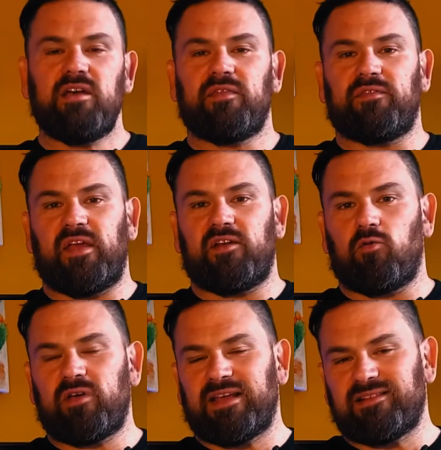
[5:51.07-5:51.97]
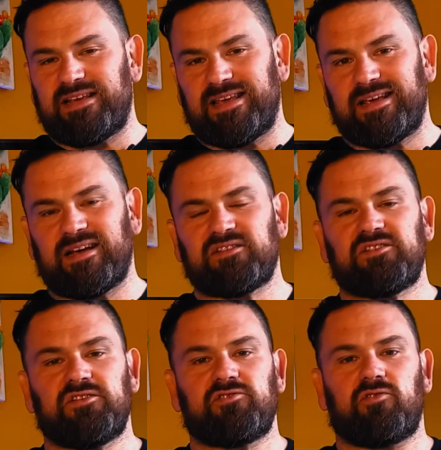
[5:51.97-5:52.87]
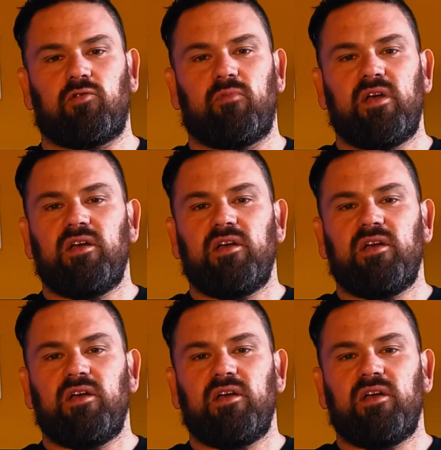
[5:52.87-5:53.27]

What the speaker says: that they don't get leaky gut syndrome,